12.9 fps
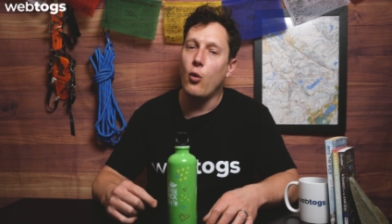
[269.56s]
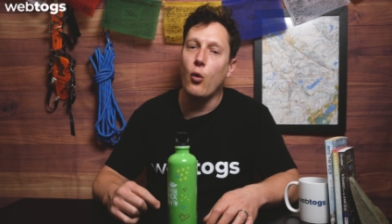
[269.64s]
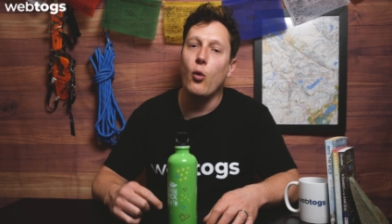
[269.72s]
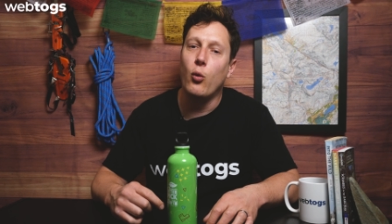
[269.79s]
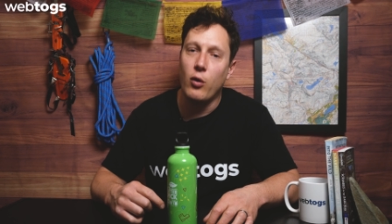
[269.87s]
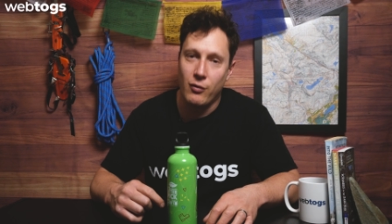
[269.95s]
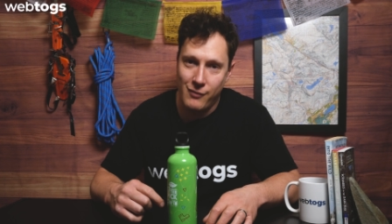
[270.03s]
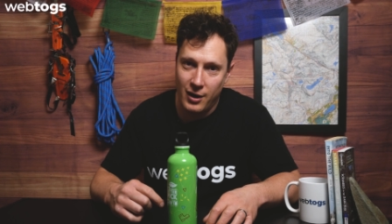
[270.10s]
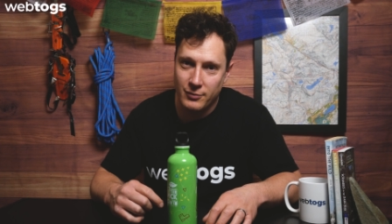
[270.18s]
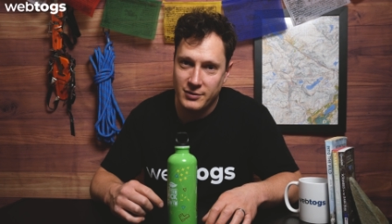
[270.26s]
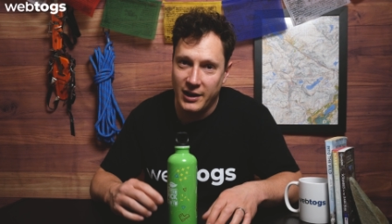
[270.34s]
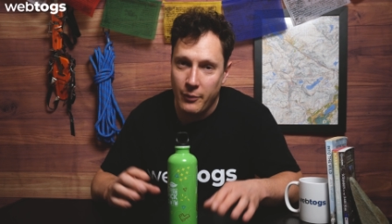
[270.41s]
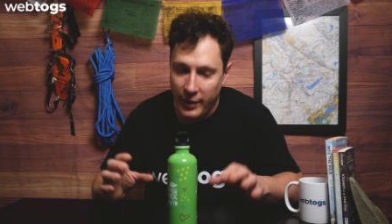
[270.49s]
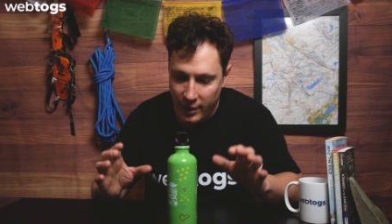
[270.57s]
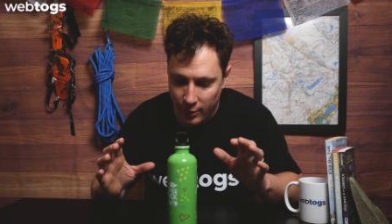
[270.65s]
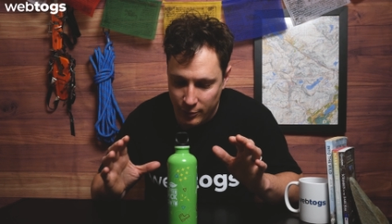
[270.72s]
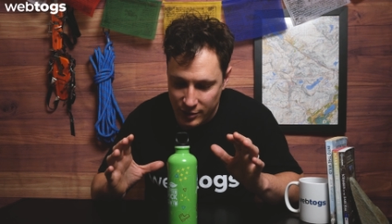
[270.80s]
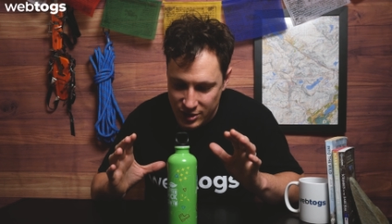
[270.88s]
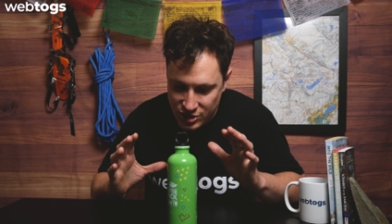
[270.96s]
all around. Anyway,
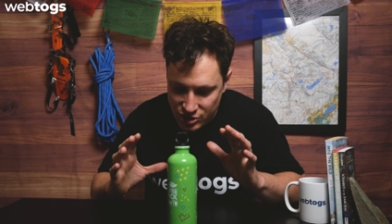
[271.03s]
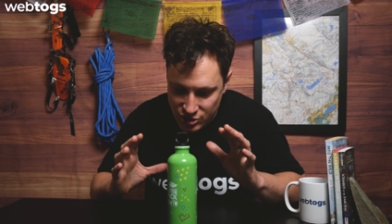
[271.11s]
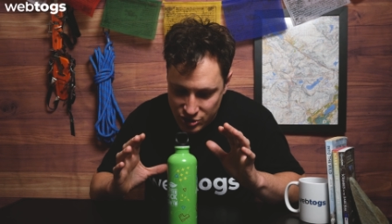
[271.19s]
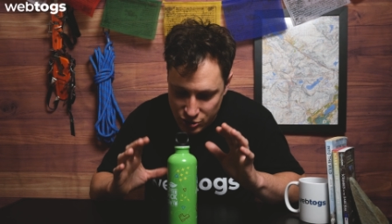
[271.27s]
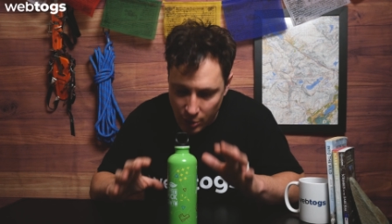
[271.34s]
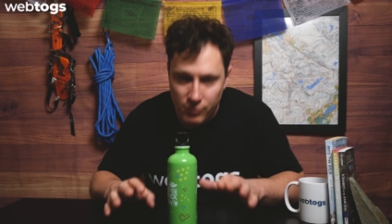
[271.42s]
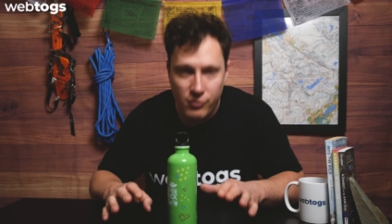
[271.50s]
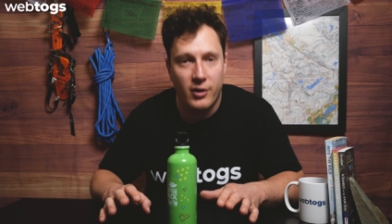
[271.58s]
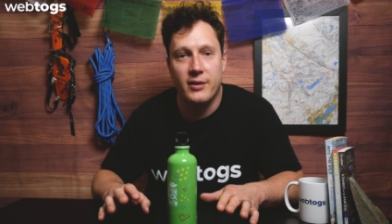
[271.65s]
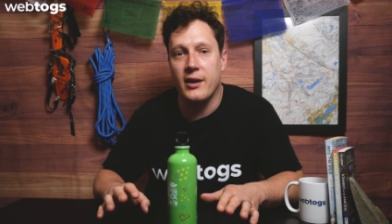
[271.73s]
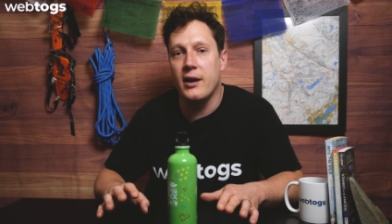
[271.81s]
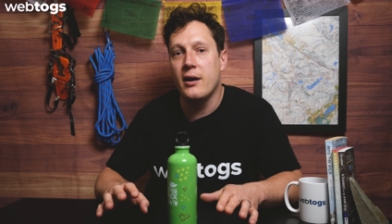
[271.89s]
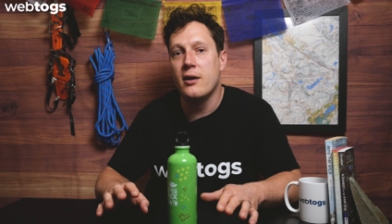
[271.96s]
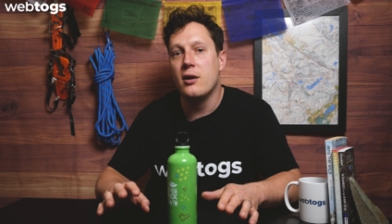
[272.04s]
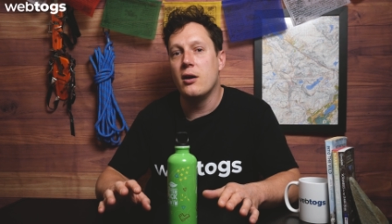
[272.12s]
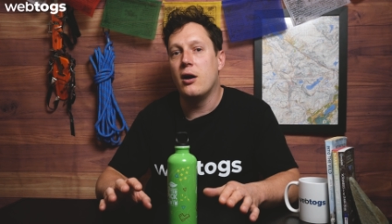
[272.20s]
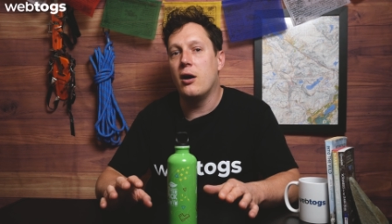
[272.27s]
I'm gonna stop right there.